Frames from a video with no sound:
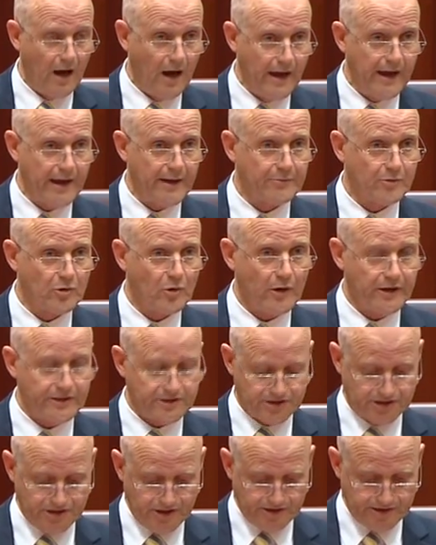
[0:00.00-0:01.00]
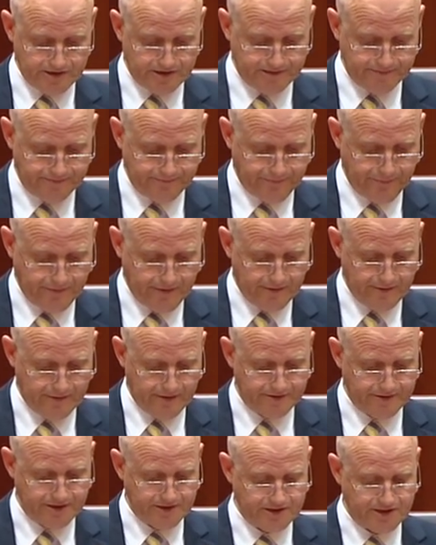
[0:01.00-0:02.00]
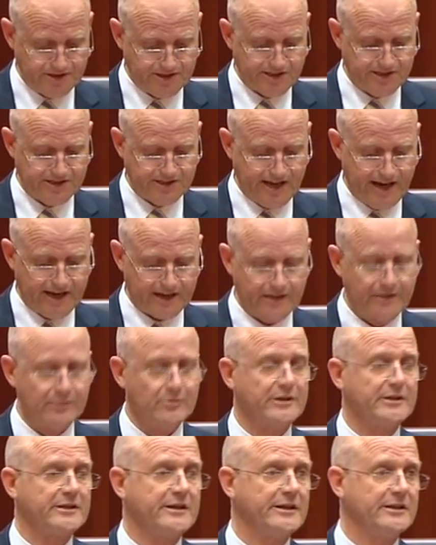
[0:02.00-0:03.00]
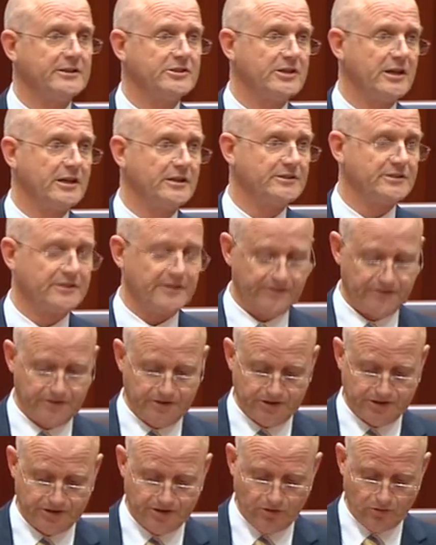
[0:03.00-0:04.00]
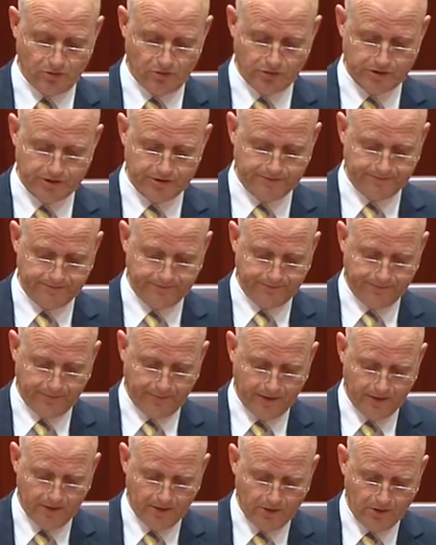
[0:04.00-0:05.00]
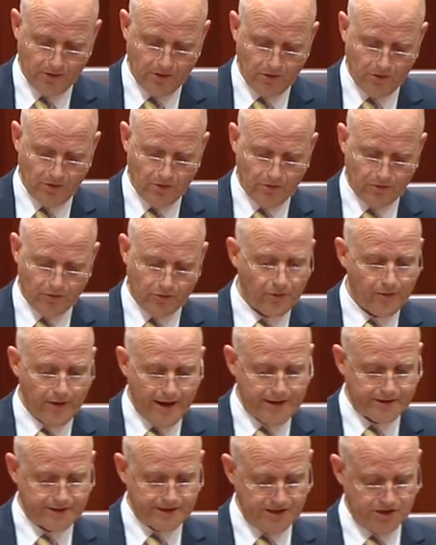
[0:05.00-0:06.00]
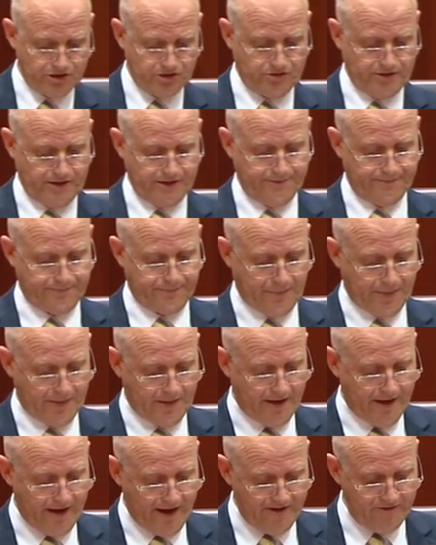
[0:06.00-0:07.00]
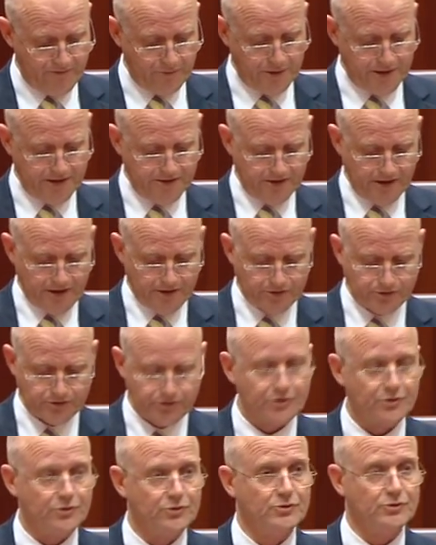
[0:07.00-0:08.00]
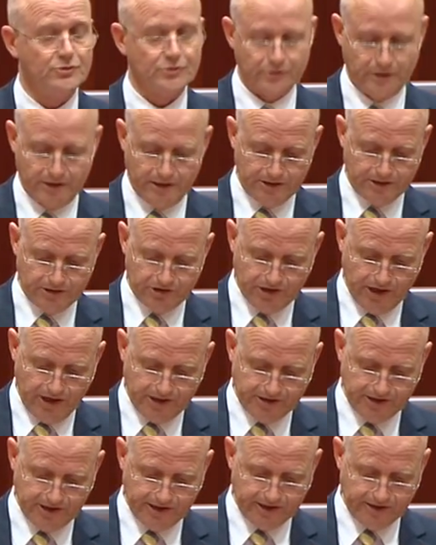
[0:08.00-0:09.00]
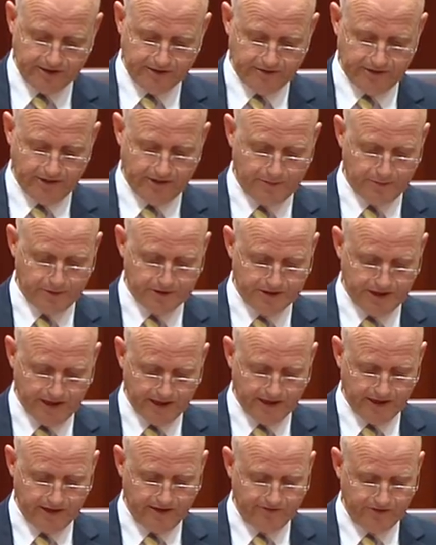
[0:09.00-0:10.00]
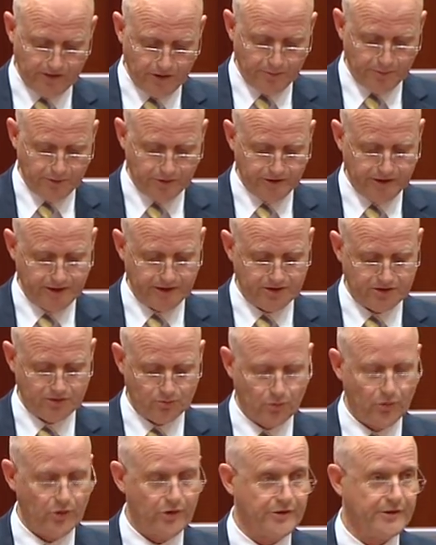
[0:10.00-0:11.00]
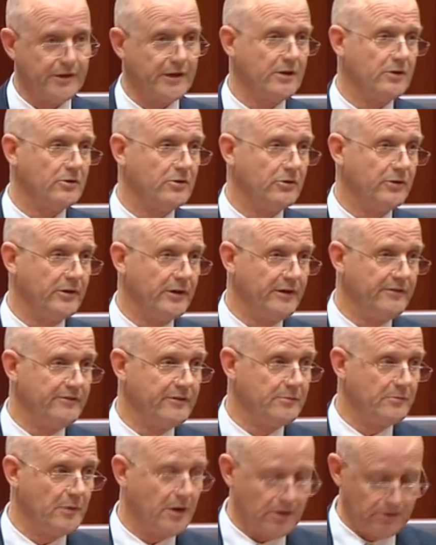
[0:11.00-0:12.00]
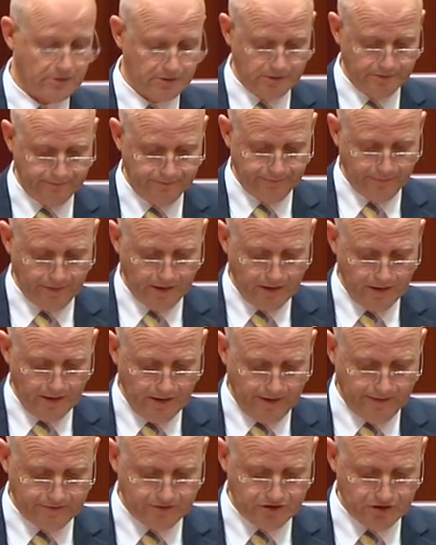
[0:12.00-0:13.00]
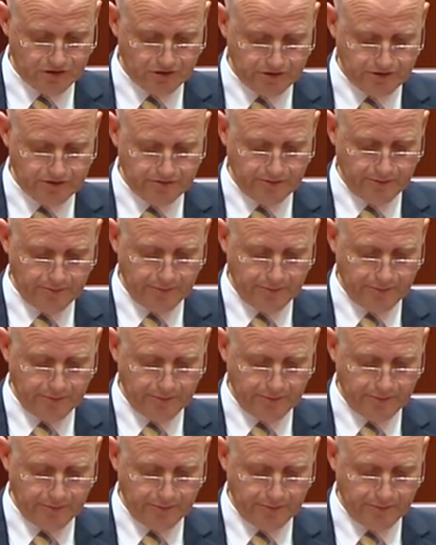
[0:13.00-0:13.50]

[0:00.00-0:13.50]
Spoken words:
I am quite certain that this is exactly what King Charles I thought. Throughout history, there have been those who, judging that a particular viewpoint is worthy or even moral, have sought to